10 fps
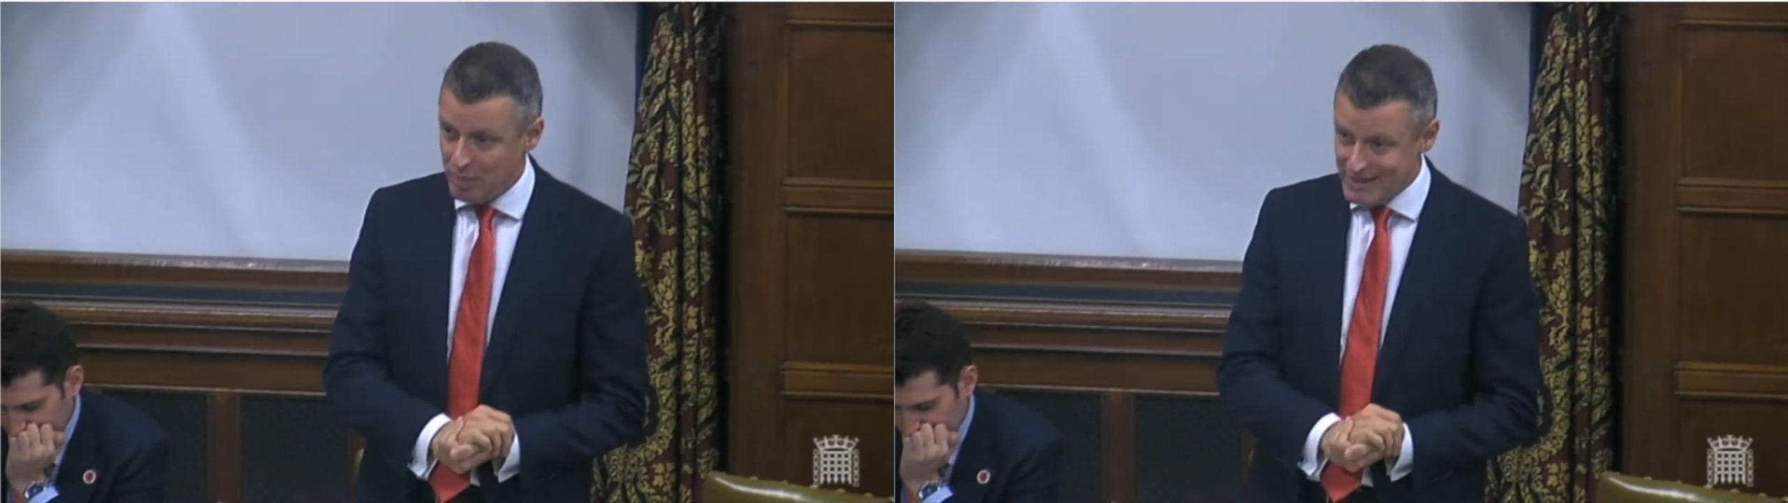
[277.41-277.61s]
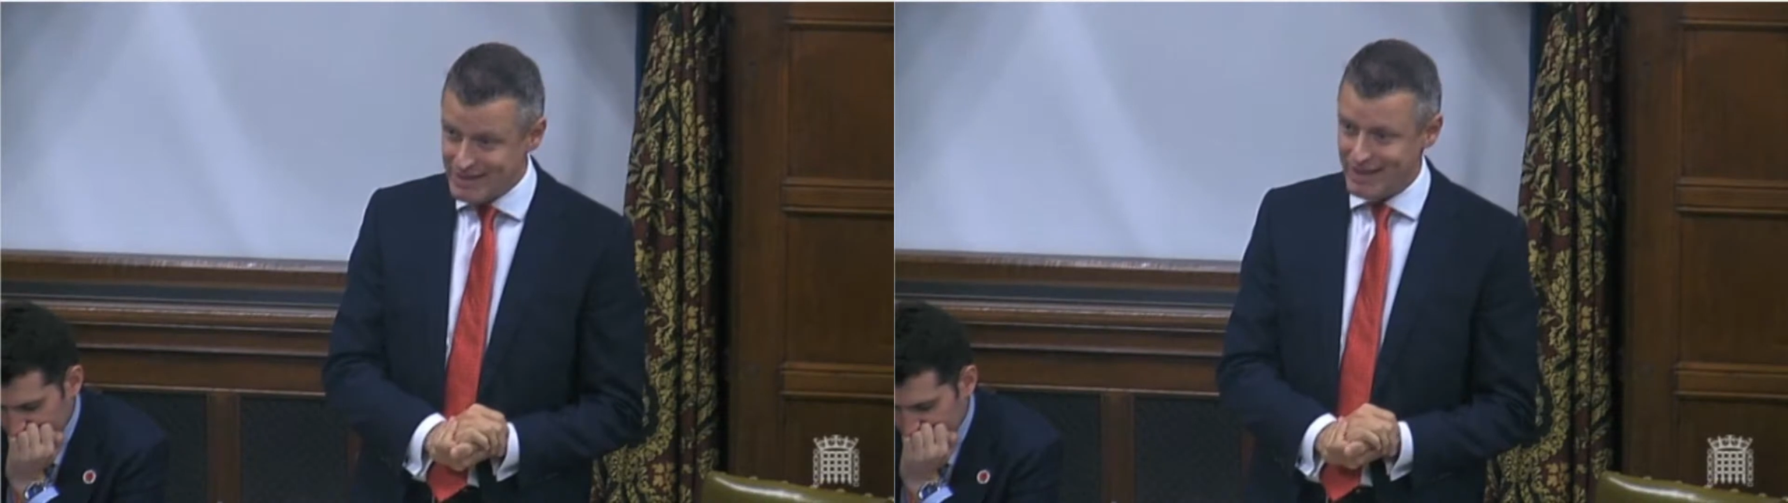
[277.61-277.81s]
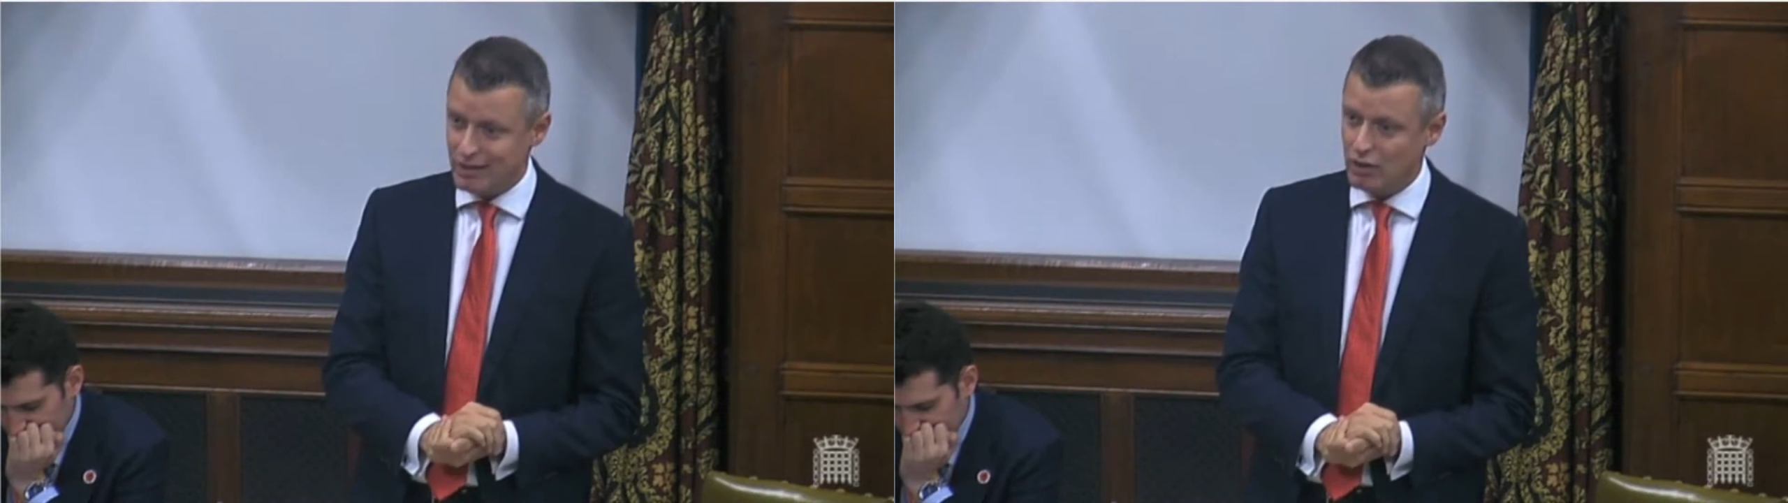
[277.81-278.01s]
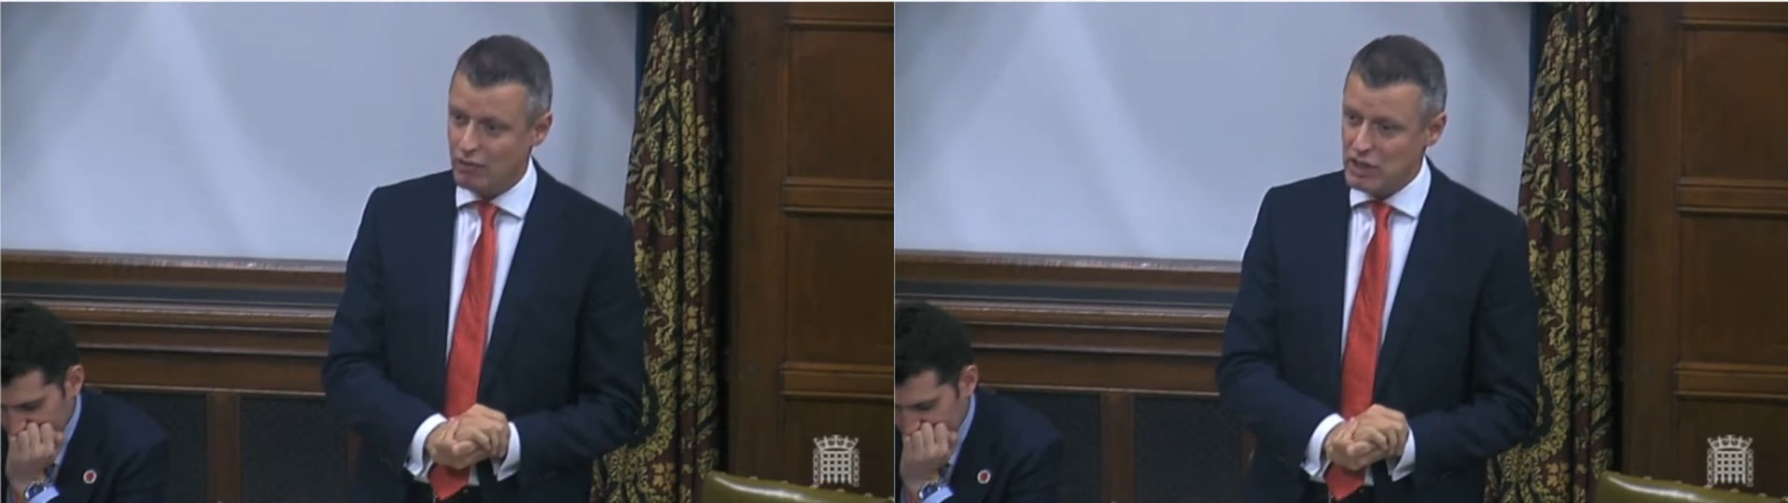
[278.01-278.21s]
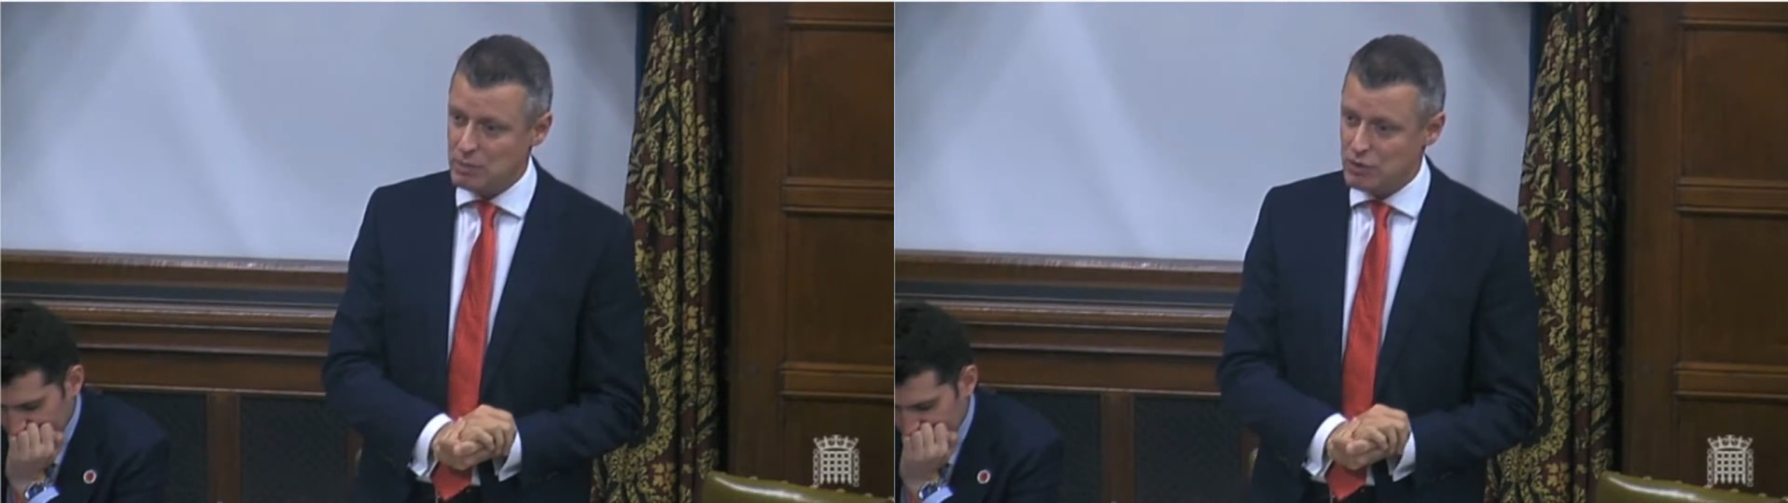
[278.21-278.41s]
basing
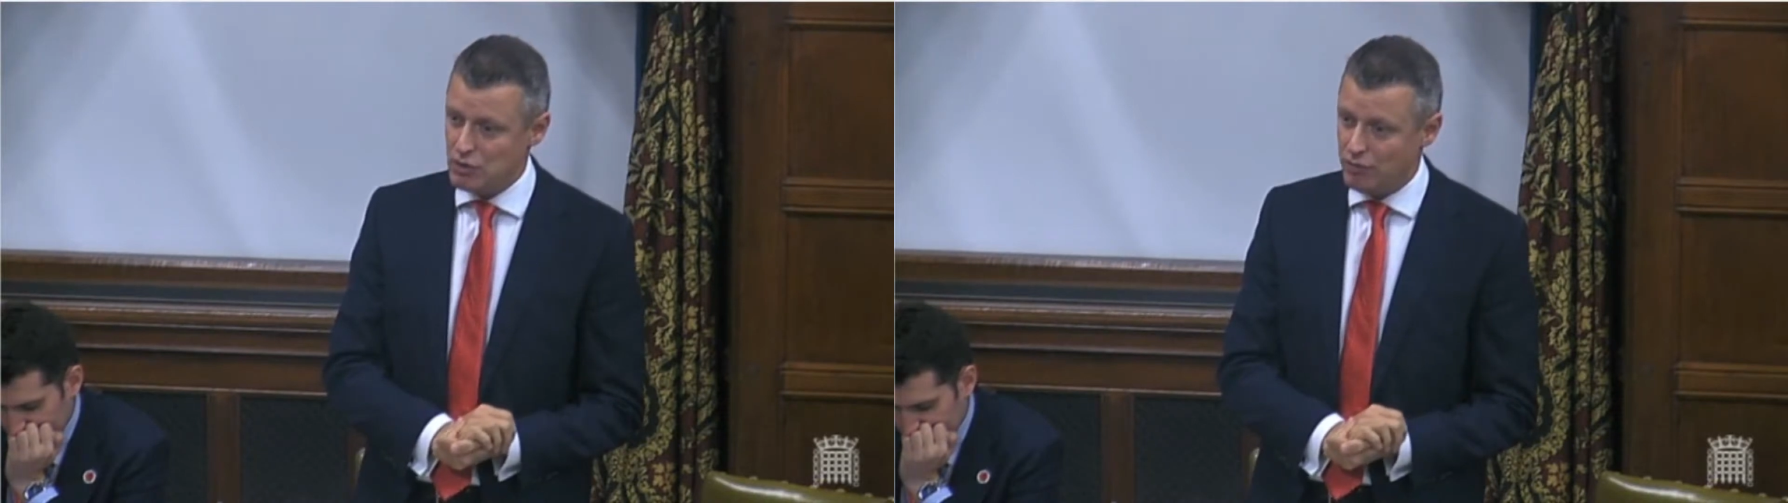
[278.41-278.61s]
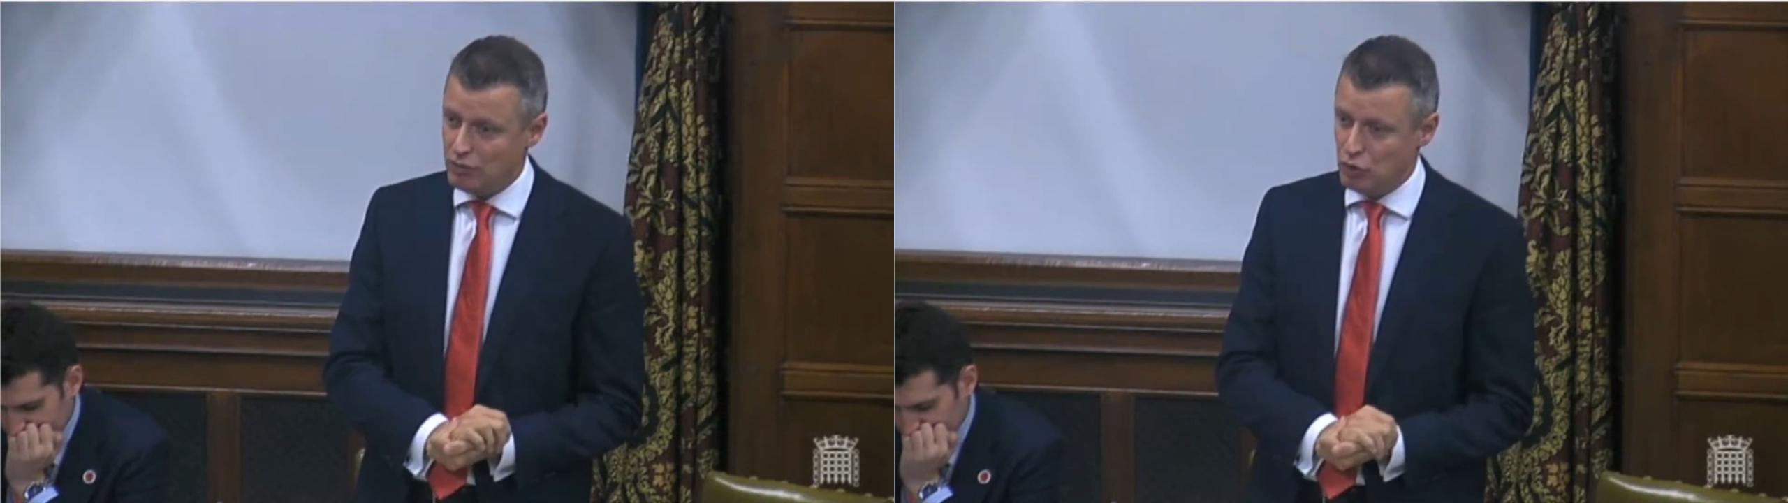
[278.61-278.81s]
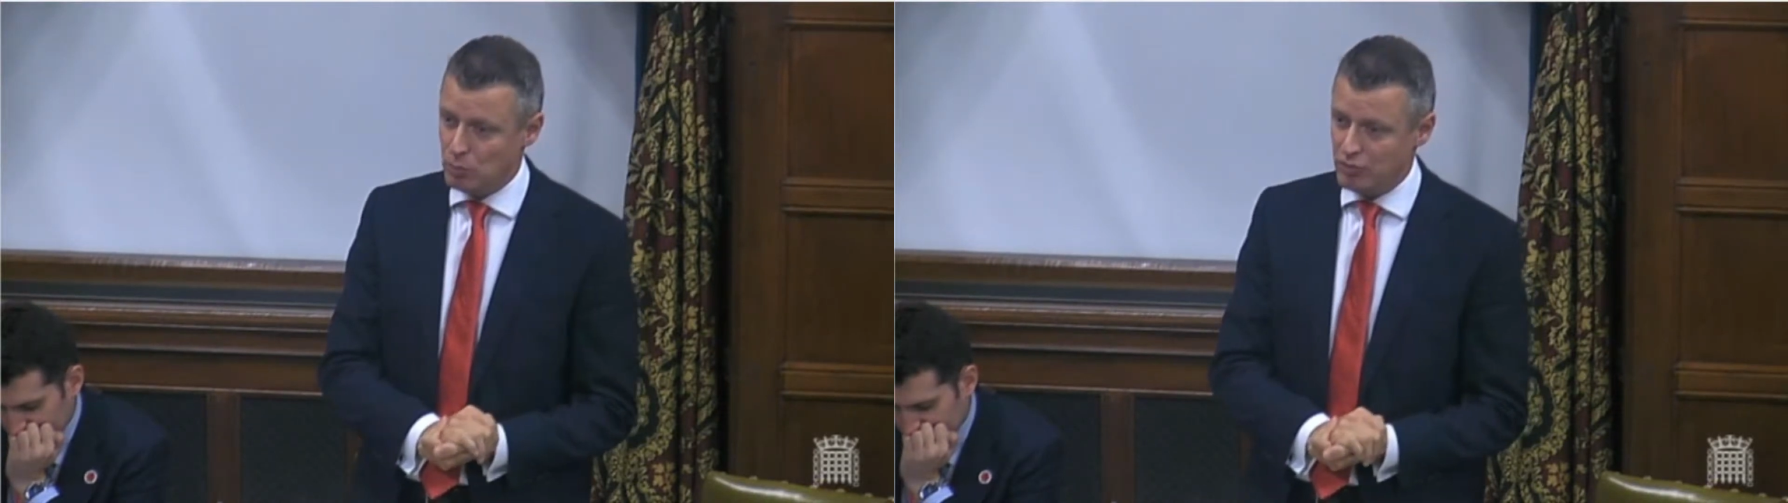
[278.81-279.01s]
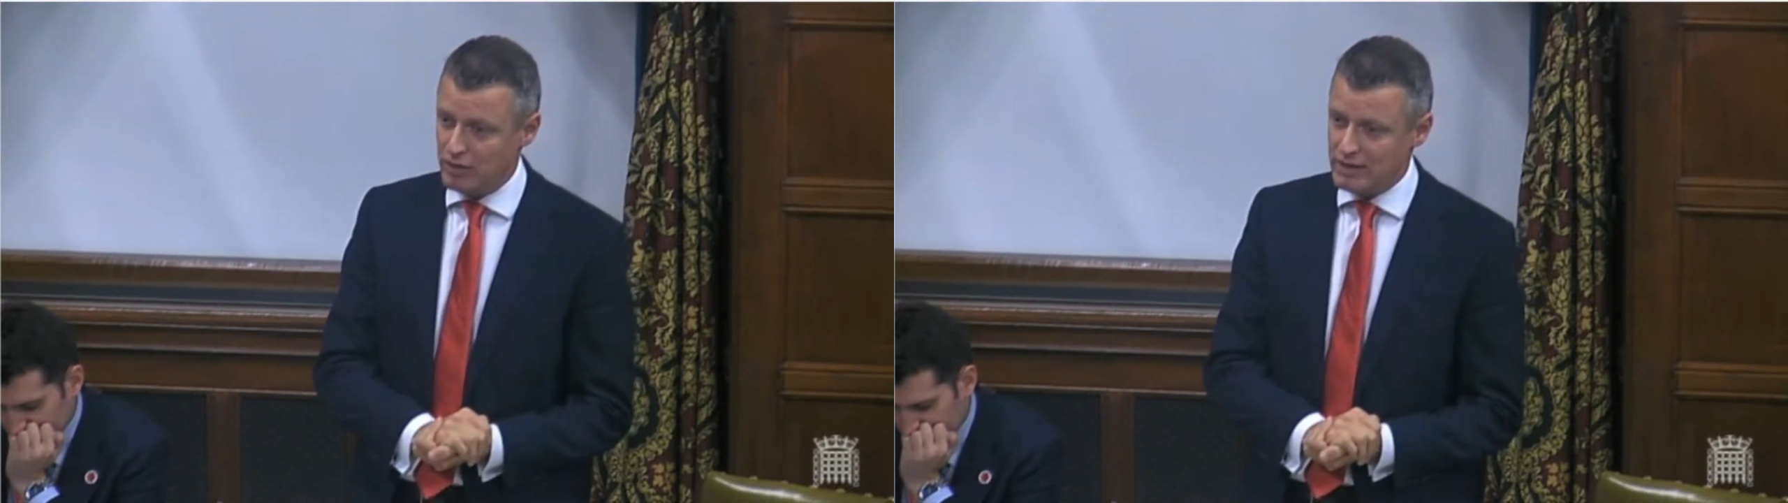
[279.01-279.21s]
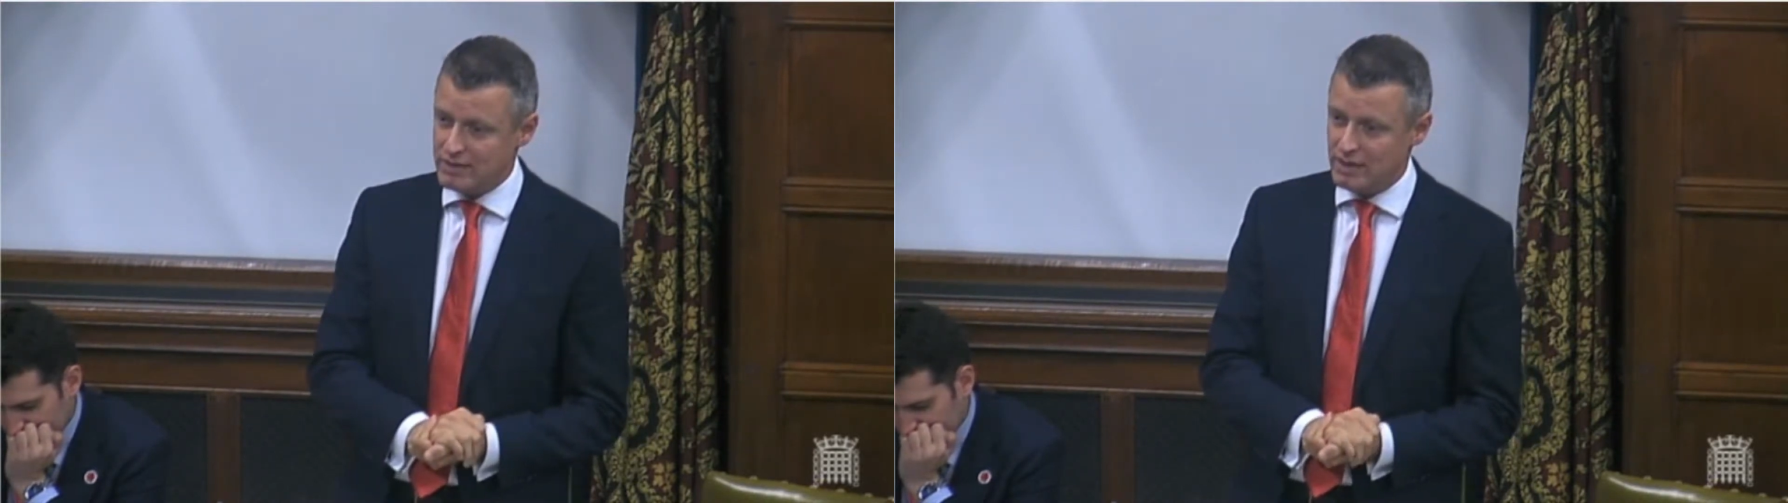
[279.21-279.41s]
arrangements of the Royal Marines.